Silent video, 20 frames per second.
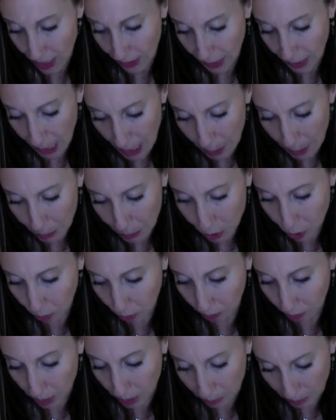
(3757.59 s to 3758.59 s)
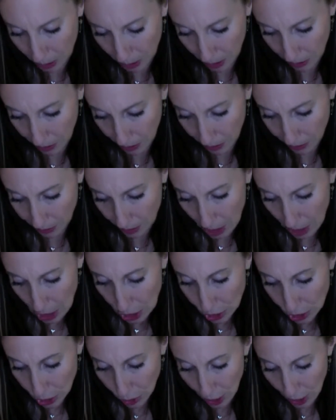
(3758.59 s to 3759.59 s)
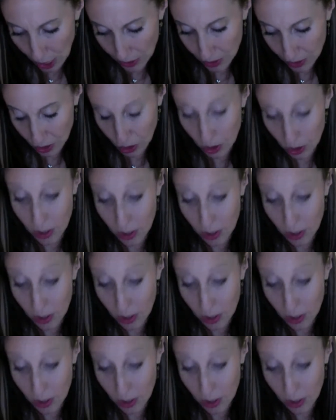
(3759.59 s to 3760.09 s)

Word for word: came to meet me, so as to